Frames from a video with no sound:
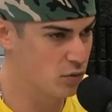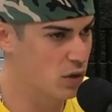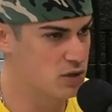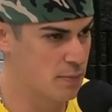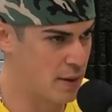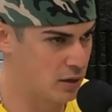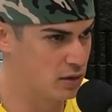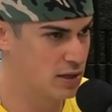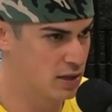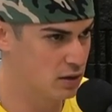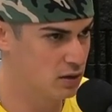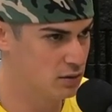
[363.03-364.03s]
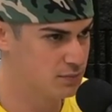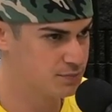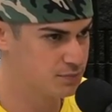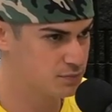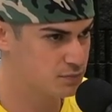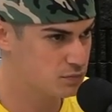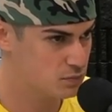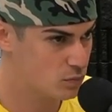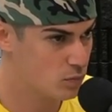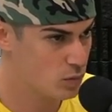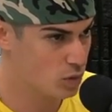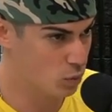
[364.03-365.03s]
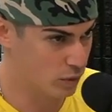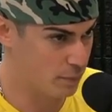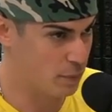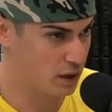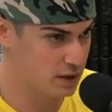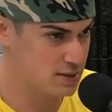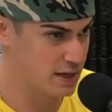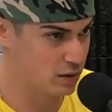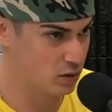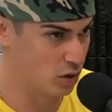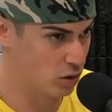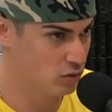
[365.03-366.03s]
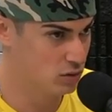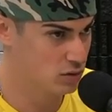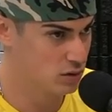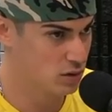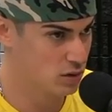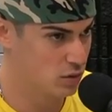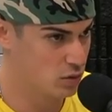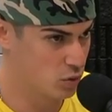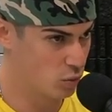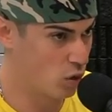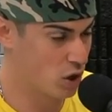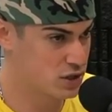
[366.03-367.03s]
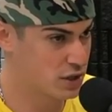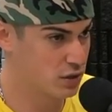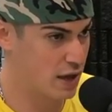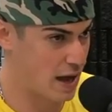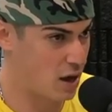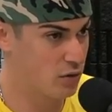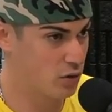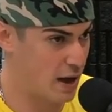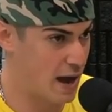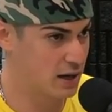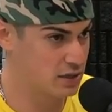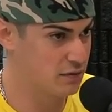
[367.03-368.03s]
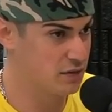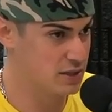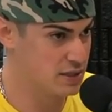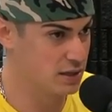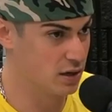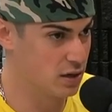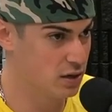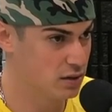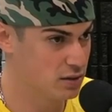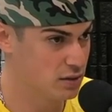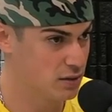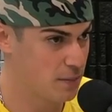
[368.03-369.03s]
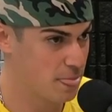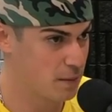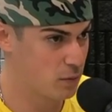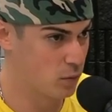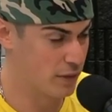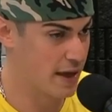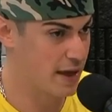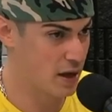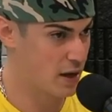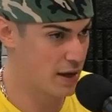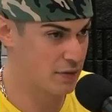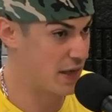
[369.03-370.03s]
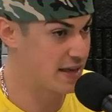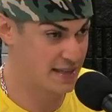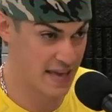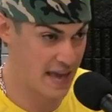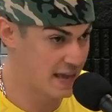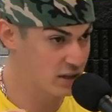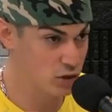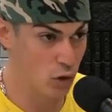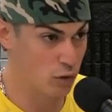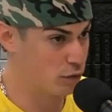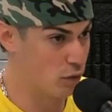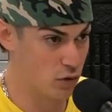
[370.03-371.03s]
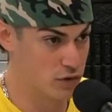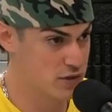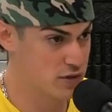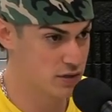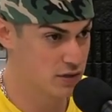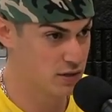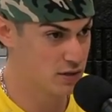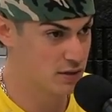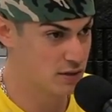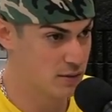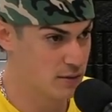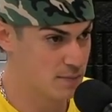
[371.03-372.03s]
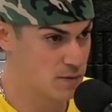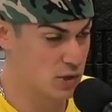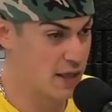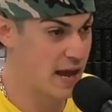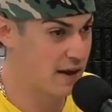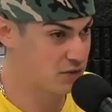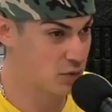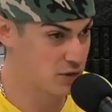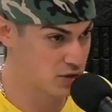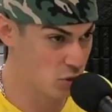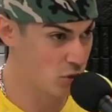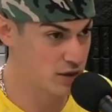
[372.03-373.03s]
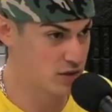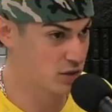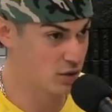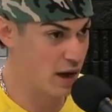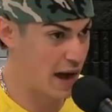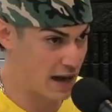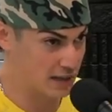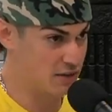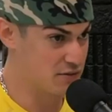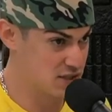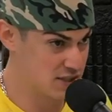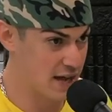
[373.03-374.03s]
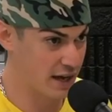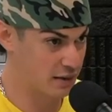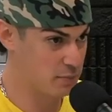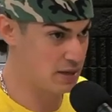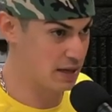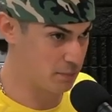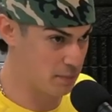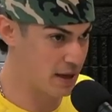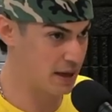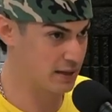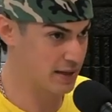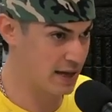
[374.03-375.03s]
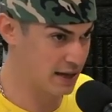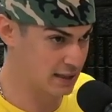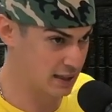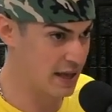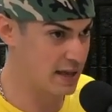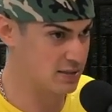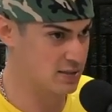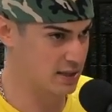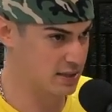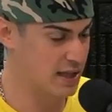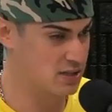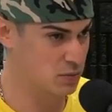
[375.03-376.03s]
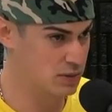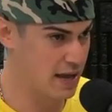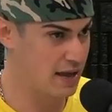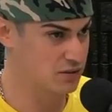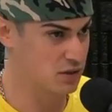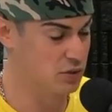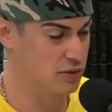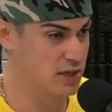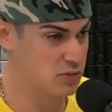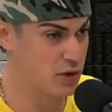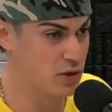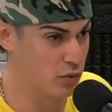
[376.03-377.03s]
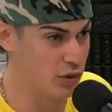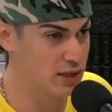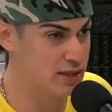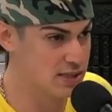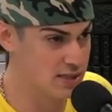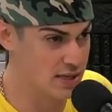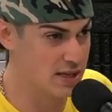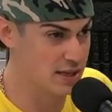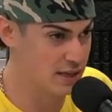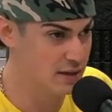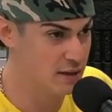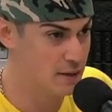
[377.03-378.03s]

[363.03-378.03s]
watch a penalty kill, when the puck is down low, watching the, how the active the D are, when they they can't go force. Yeah. So they have to resort to active stick, being yep. big, getting in lanes. Like that's what they have to do. That's when you really see